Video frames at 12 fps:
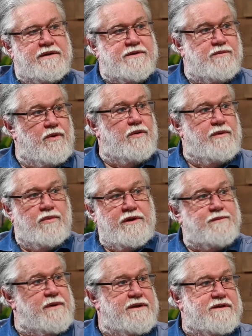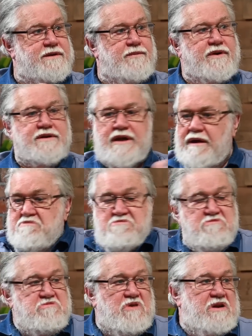Zimbabwe and all these places in because
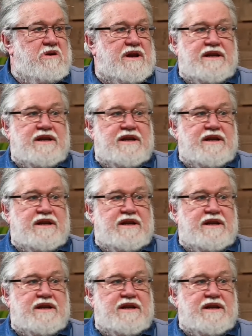why not?